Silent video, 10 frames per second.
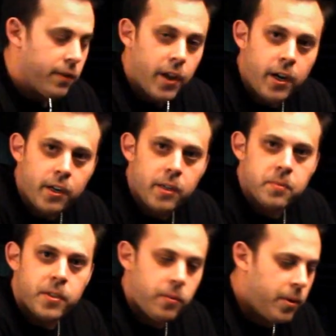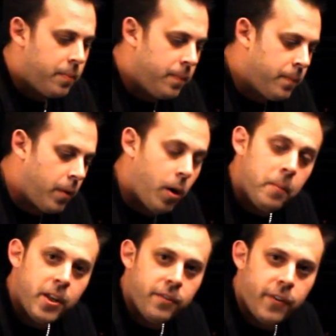Aircups that we are
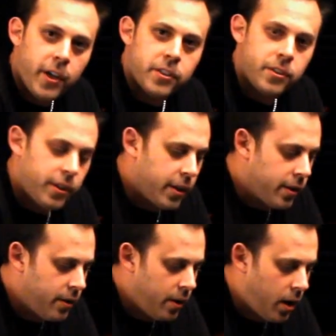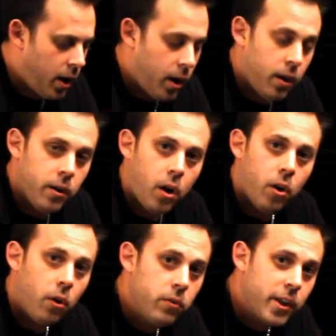manufacturing
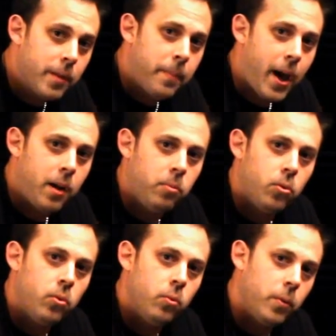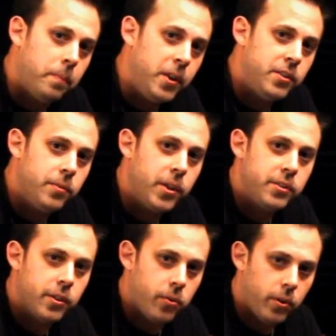are only compatible with BC
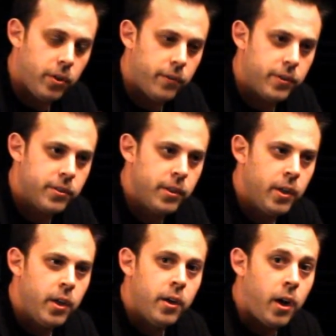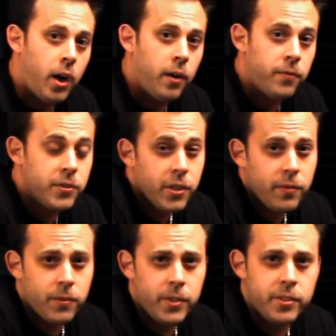Racing coilovers for
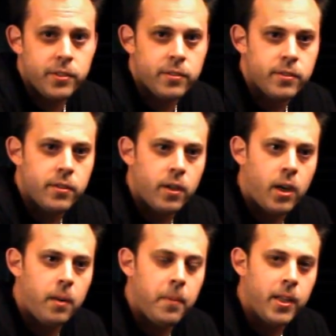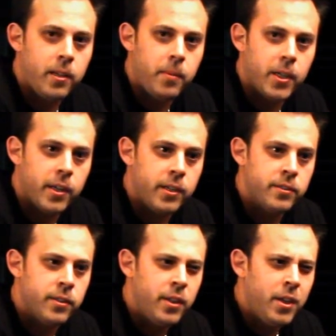several reasons, mainly
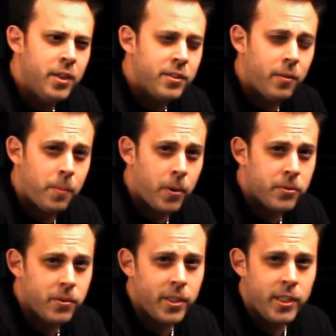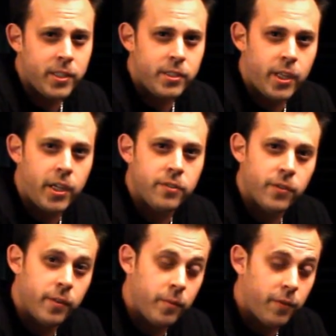because several parts really need to change
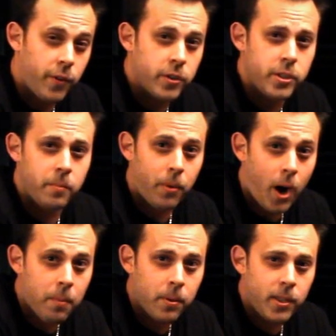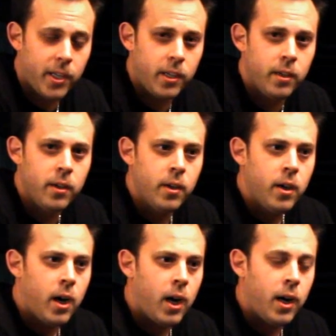for them to function properly,
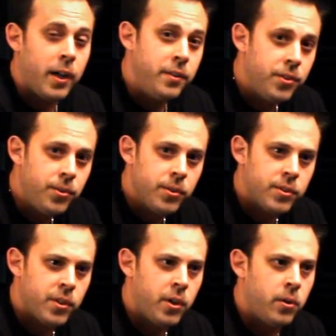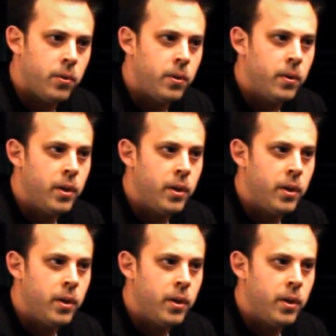and due to so,